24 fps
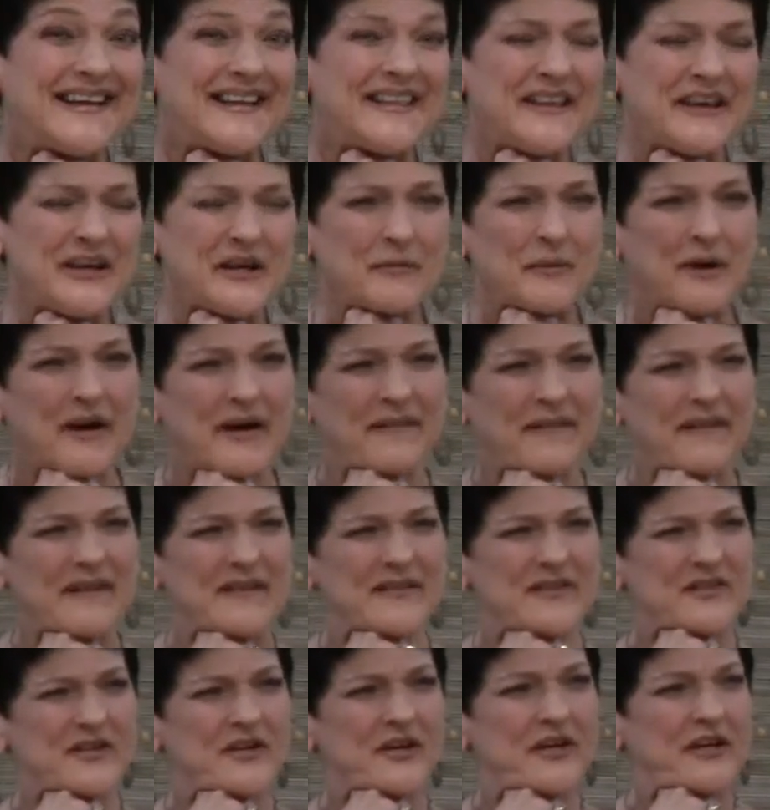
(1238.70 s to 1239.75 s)
Think about it. They
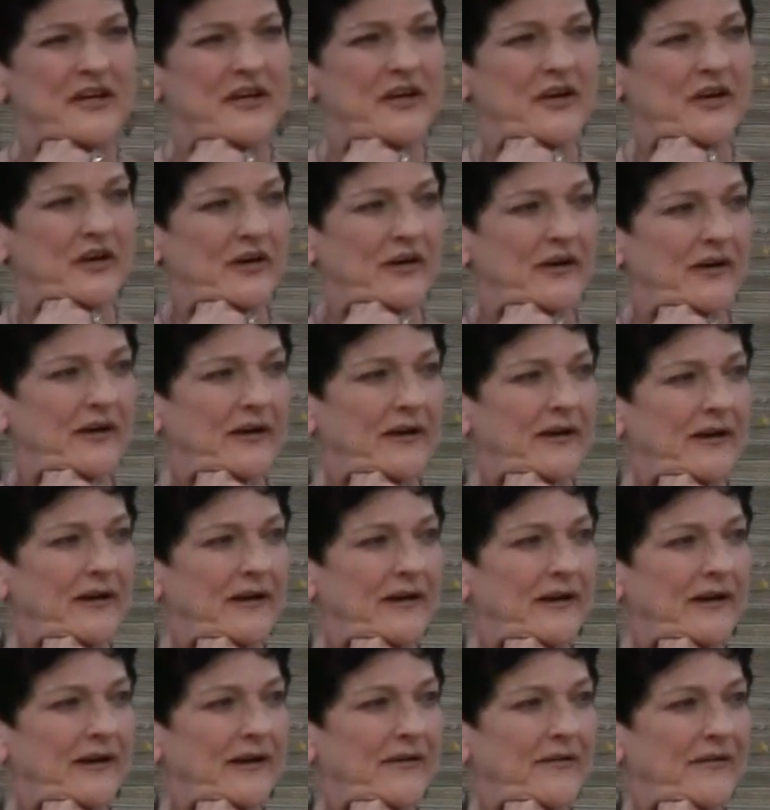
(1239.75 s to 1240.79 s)
start here.
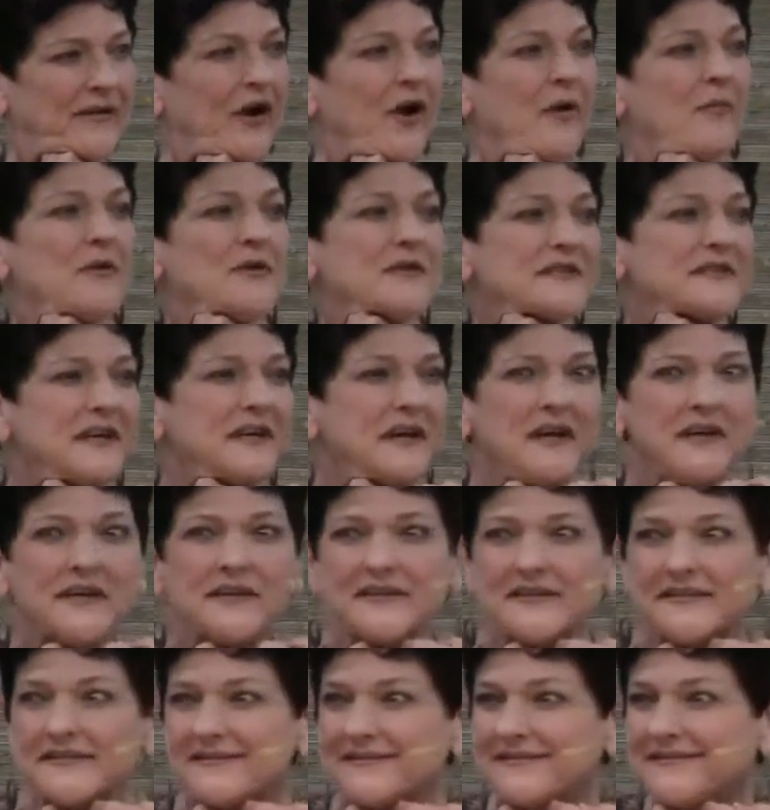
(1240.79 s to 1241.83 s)
They're almost
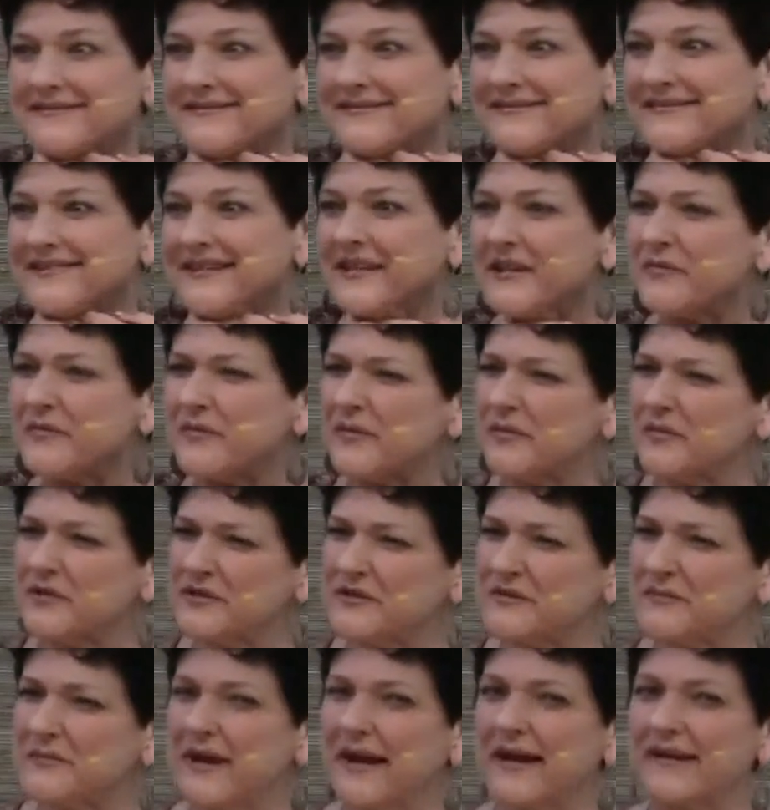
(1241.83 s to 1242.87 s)
done. And then we
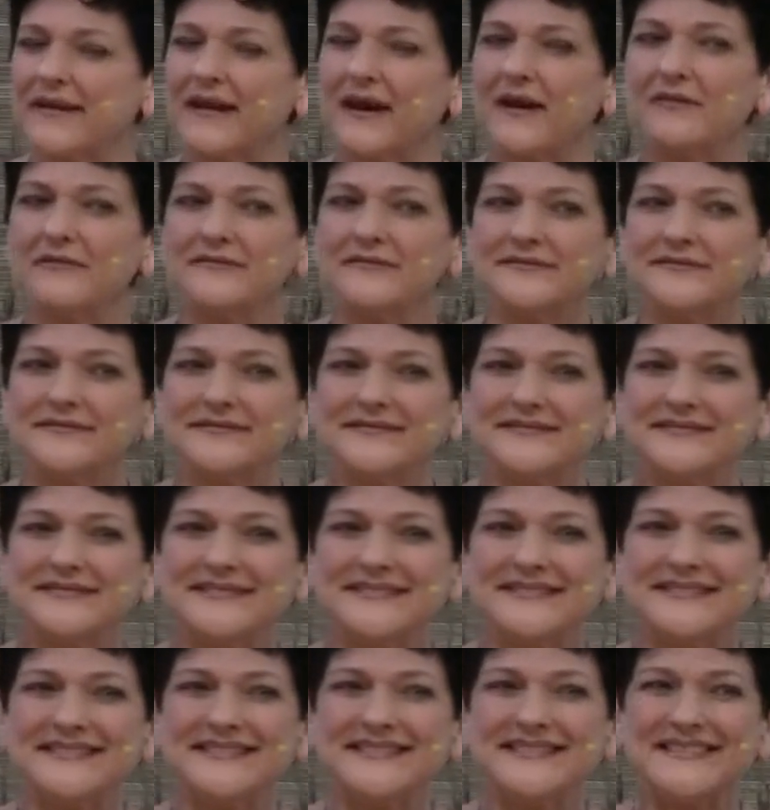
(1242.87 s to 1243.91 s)
push them back
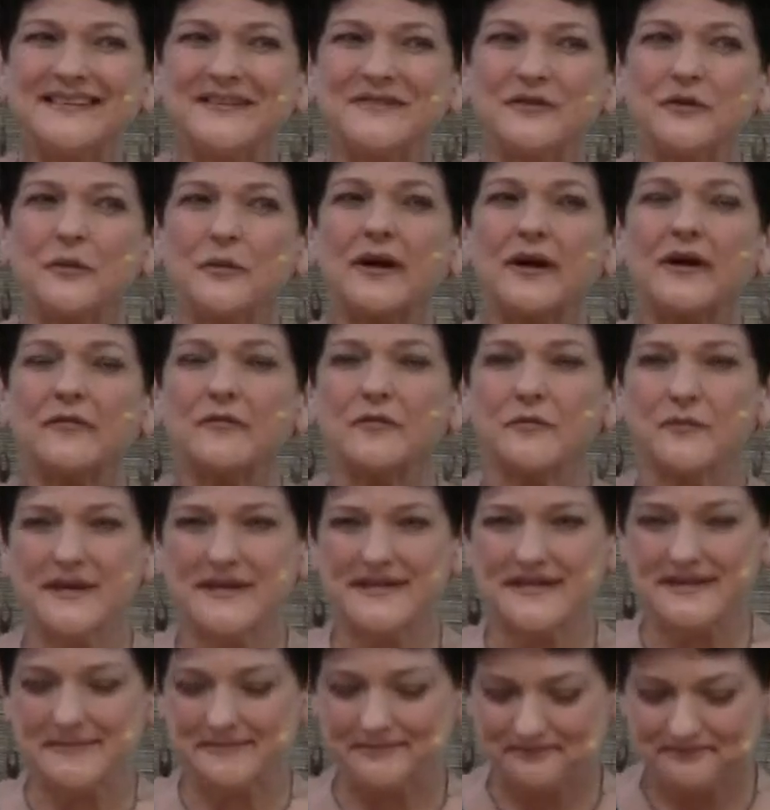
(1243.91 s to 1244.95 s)
down for whatever
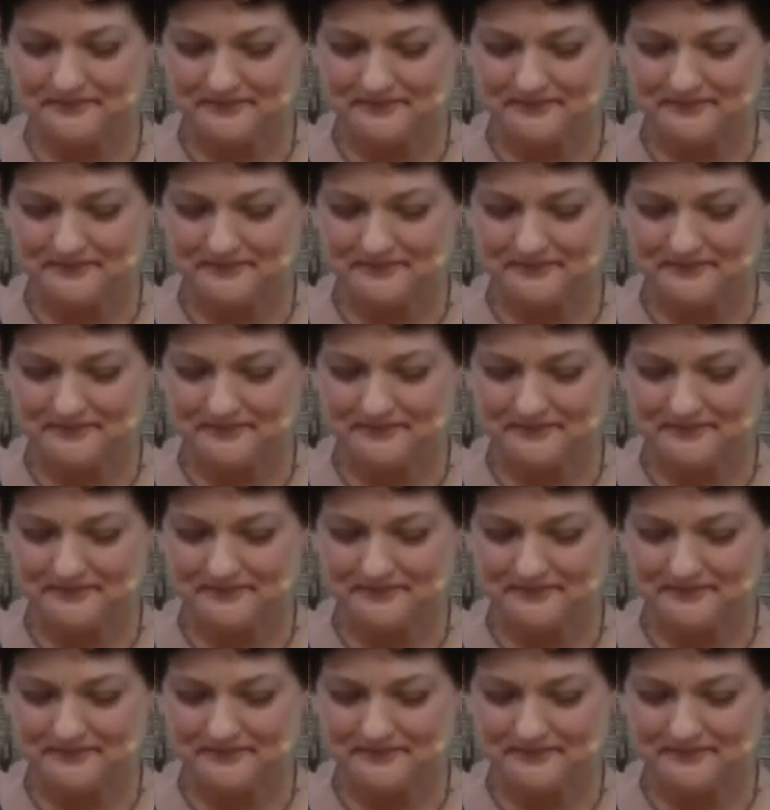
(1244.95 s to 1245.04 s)
reason.